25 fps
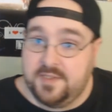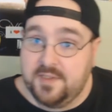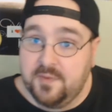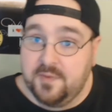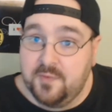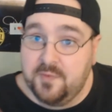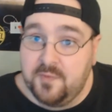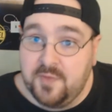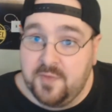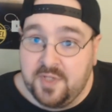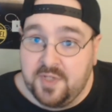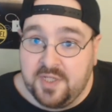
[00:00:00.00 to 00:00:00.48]

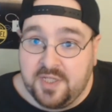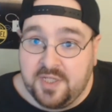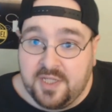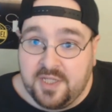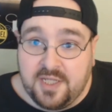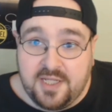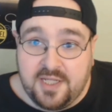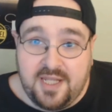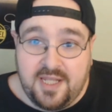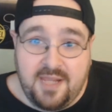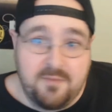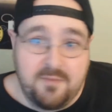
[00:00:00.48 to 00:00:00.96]
So,
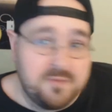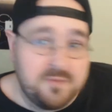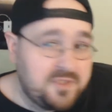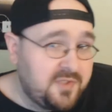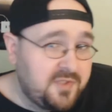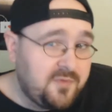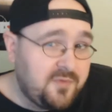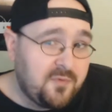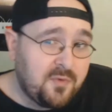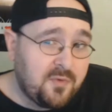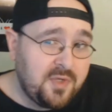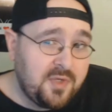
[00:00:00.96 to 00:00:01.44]
that
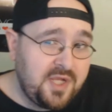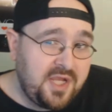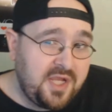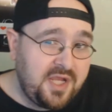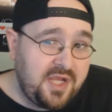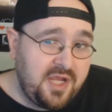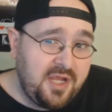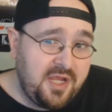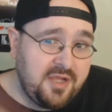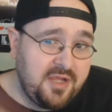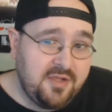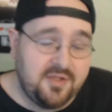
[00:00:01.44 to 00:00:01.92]
was
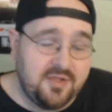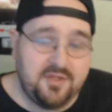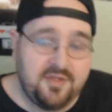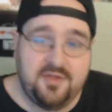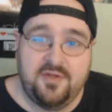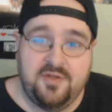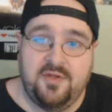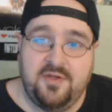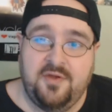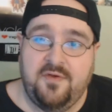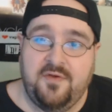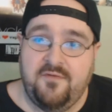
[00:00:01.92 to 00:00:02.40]
3
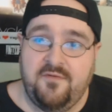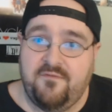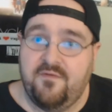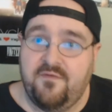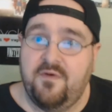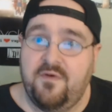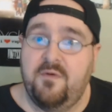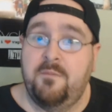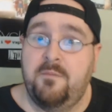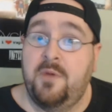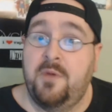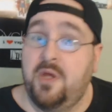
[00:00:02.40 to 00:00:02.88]

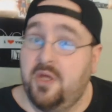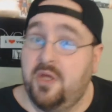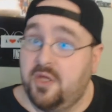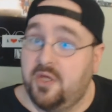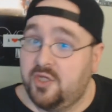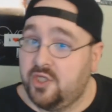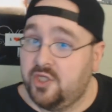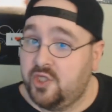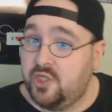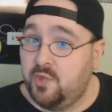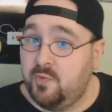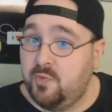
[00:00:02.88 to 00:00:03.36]
from
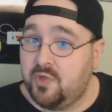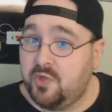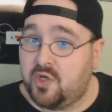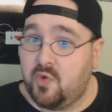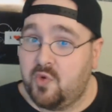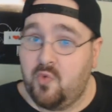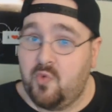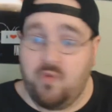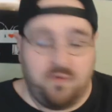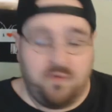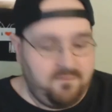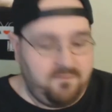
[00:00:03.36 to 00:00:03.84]

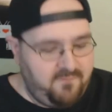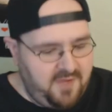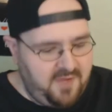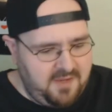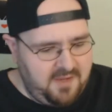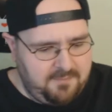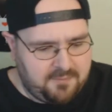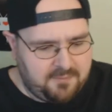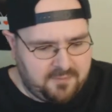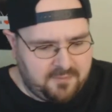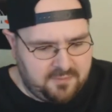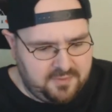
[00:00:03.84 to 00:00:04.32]
Unicorn
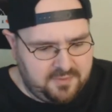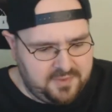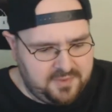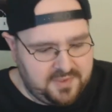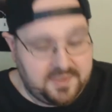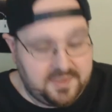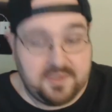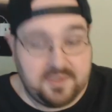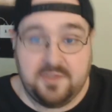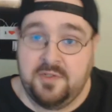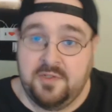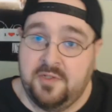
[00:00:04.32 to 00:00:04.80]

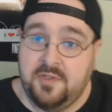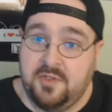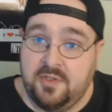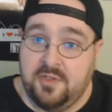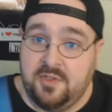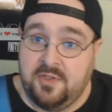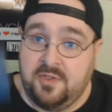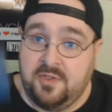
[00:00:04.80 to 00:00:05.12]
Vapors,